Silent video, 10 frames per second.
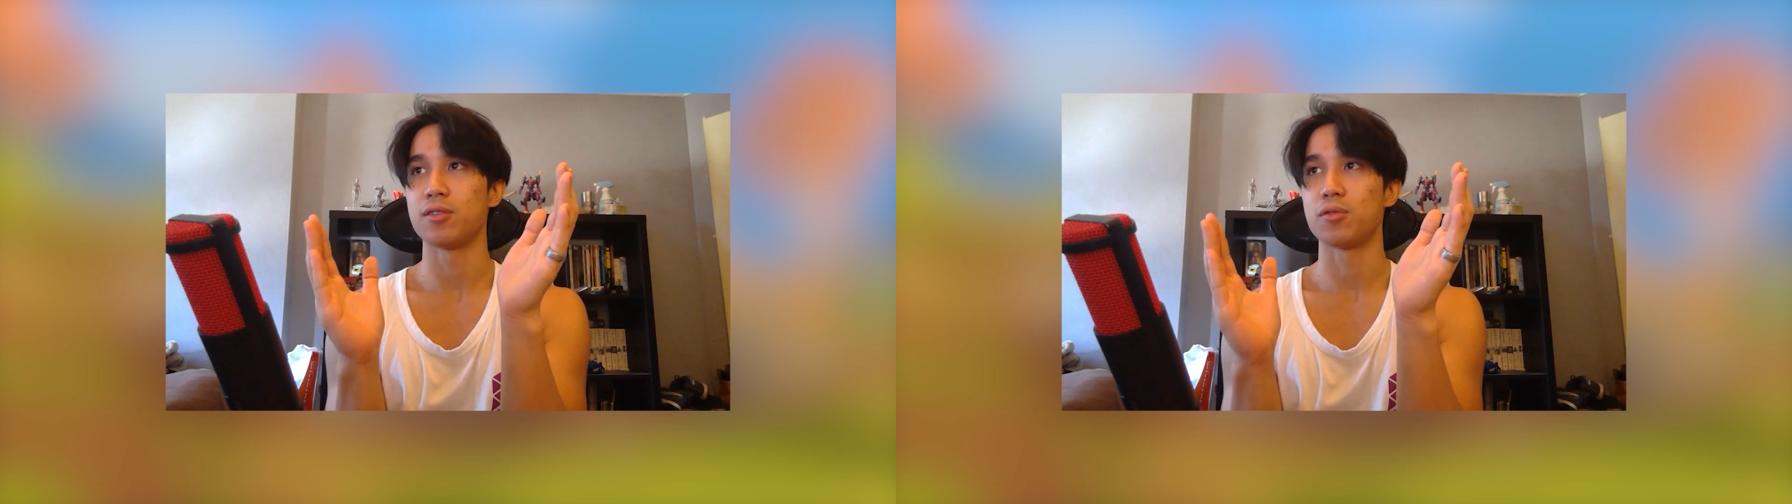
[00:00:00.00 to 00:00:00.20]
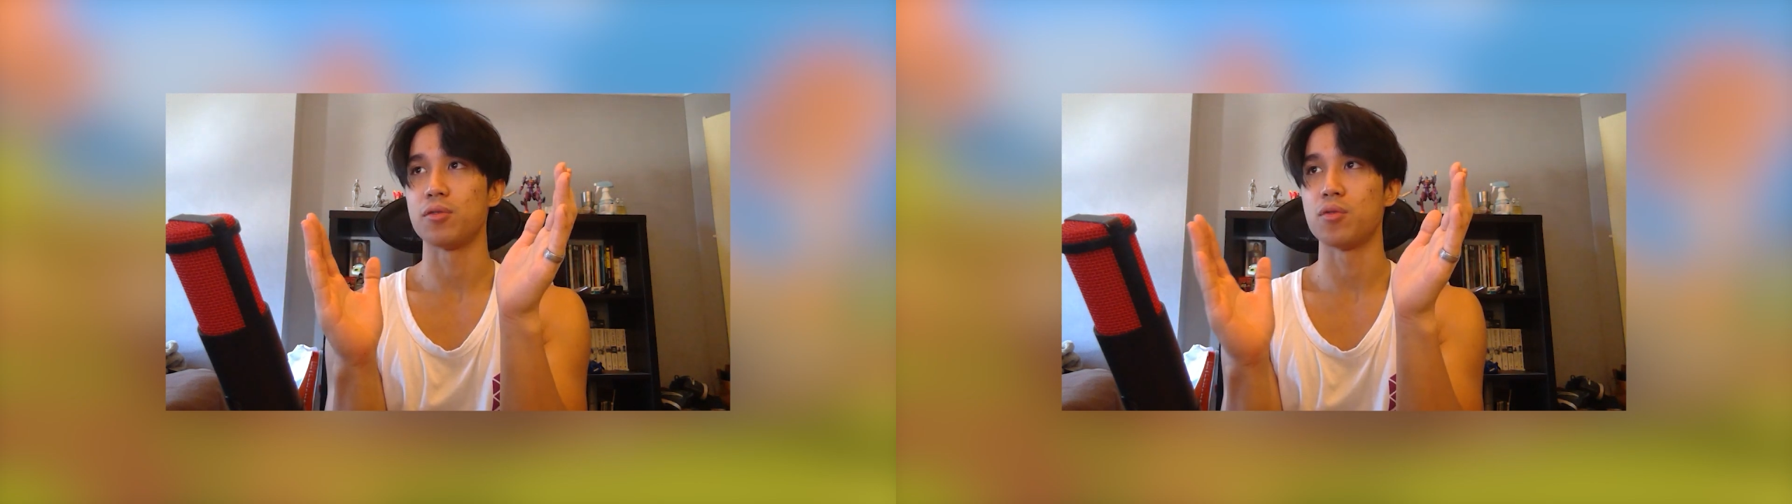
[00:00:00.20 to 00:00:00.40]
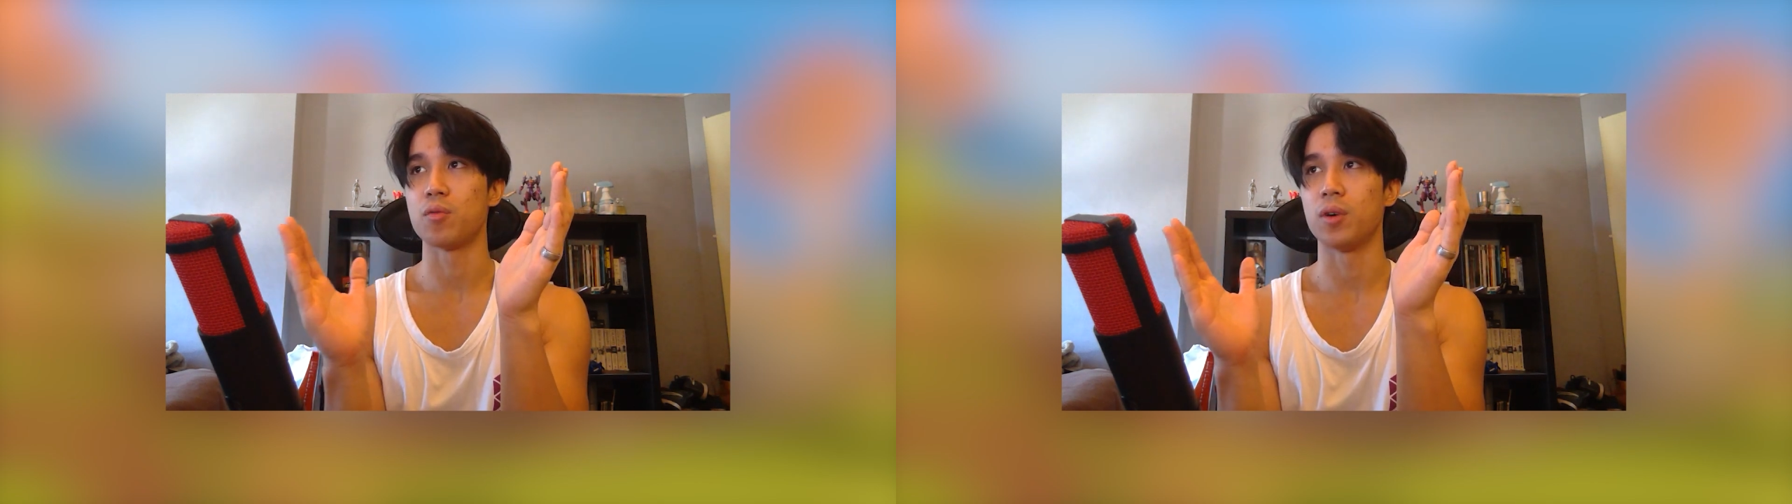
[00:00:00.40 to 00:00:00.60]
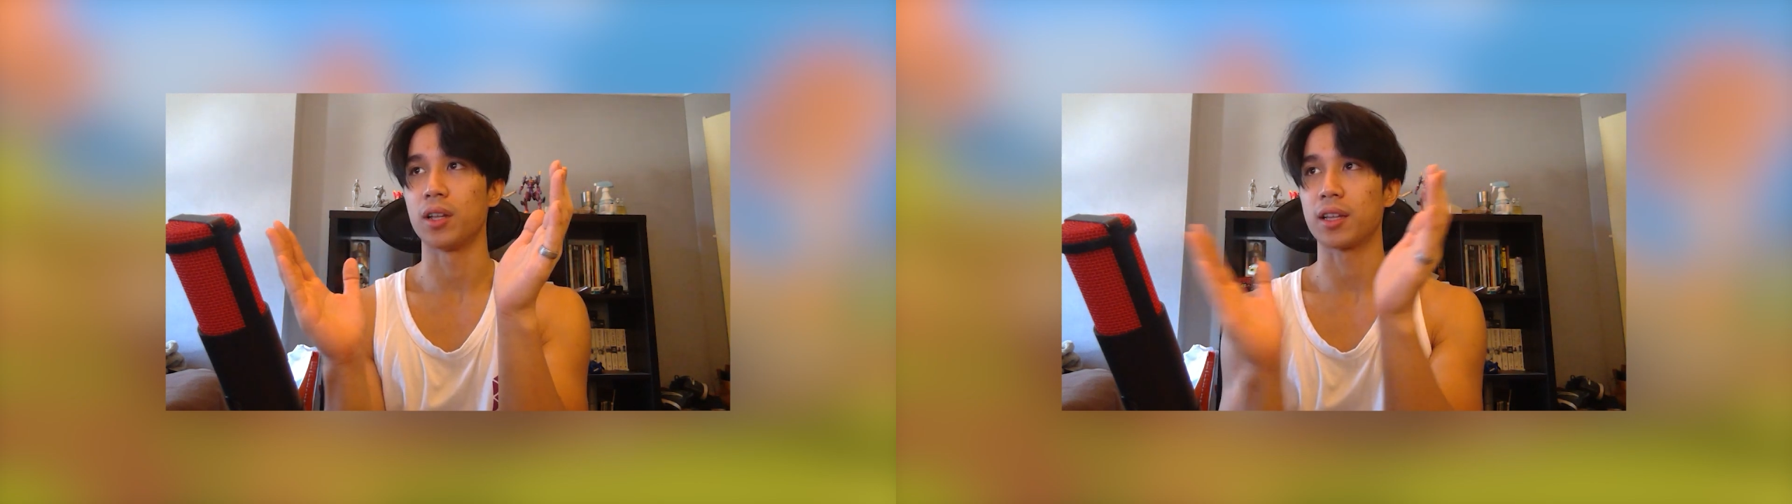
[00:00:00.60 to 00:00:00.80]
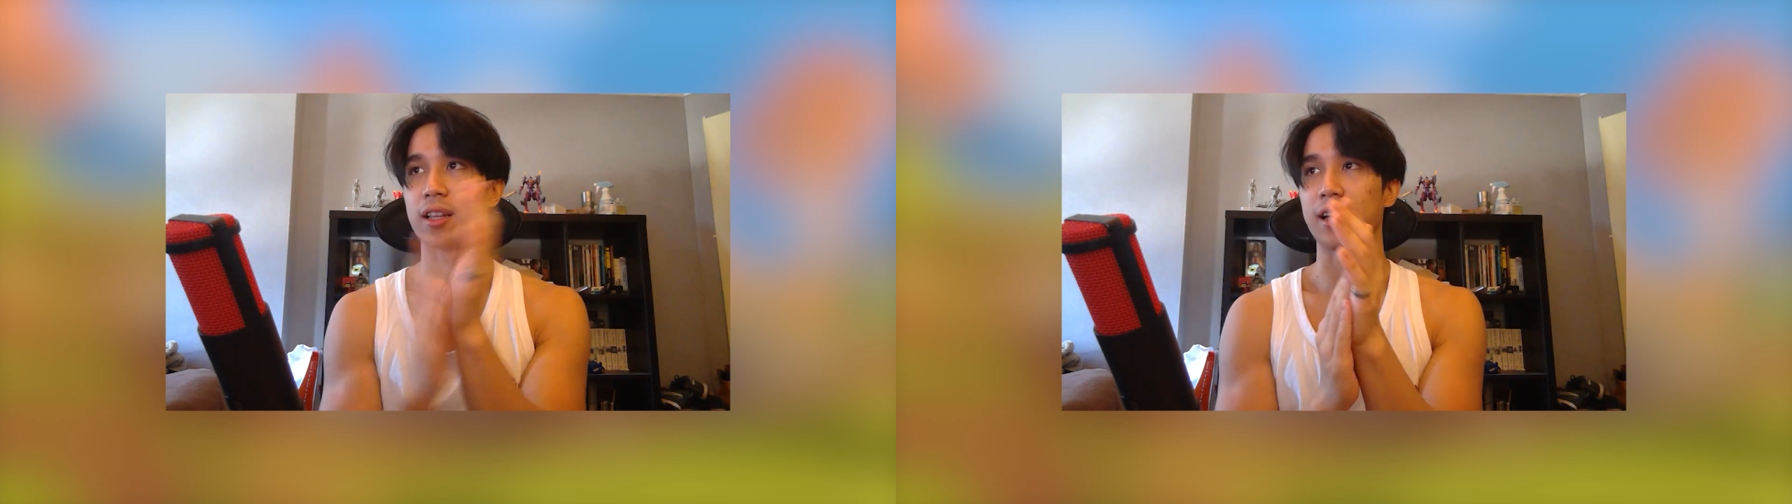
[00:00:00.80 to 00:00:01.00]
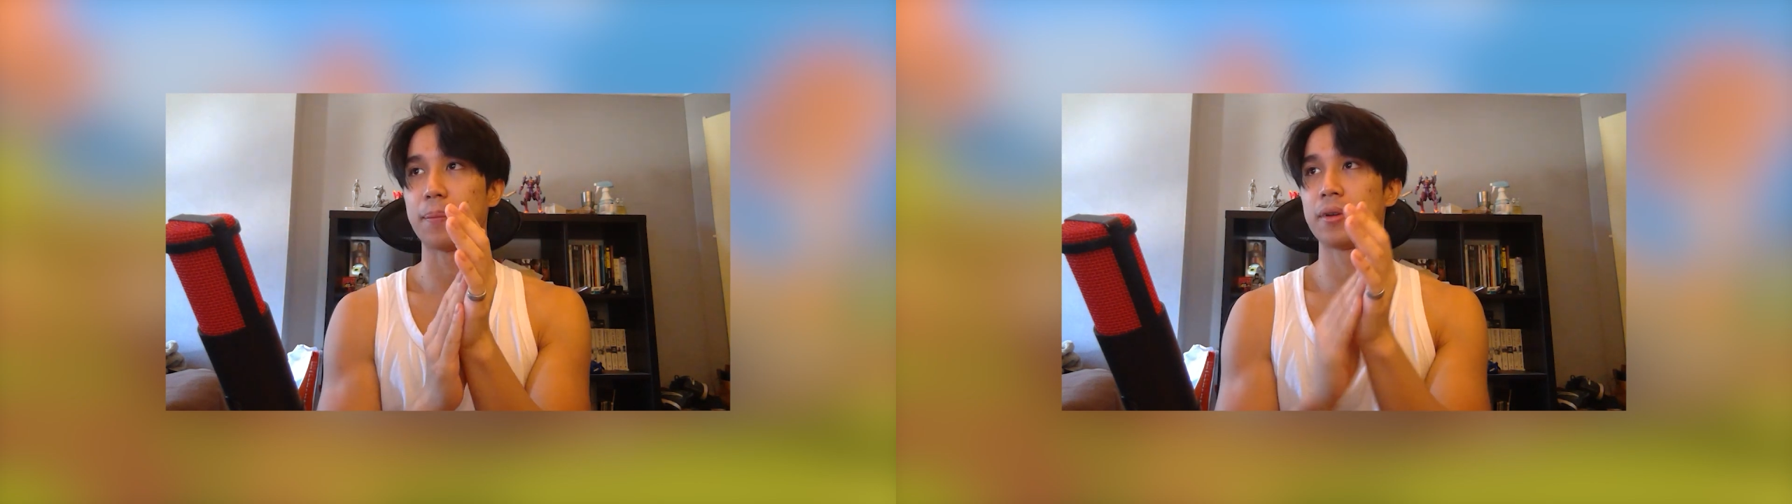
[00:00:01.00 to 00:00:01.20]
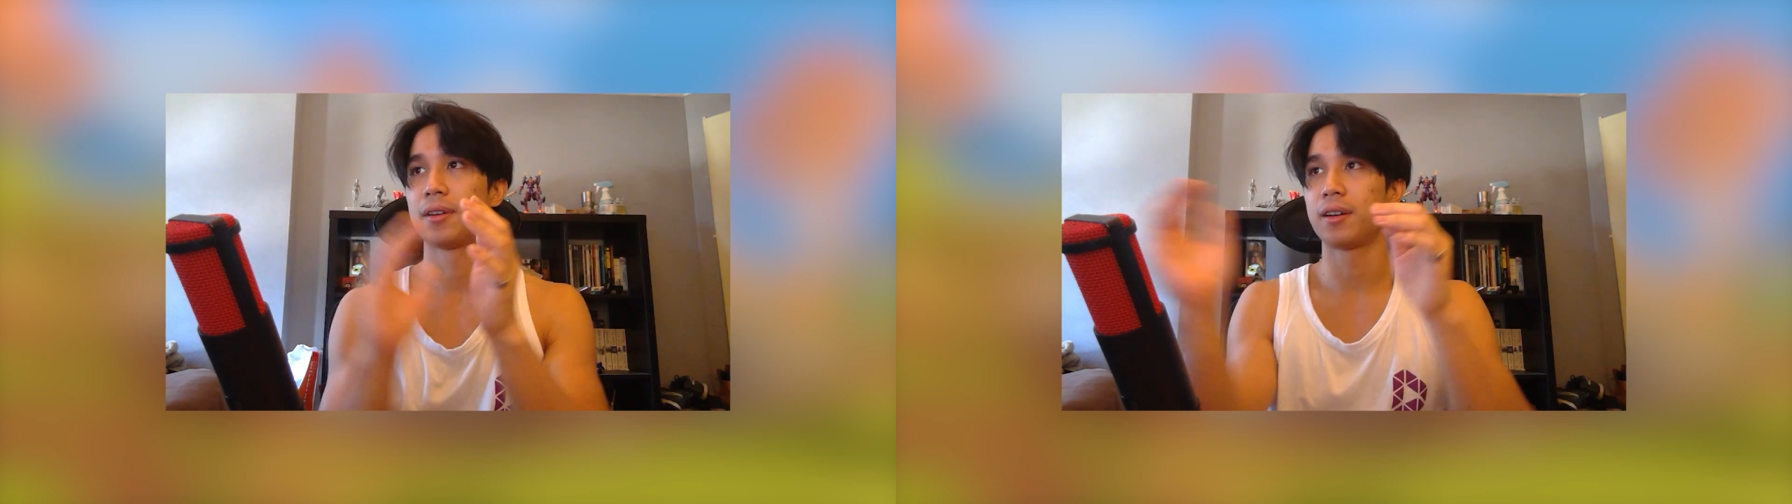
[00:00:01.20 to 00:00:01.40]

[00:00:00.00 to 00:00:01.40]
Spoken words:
2, 1, clap.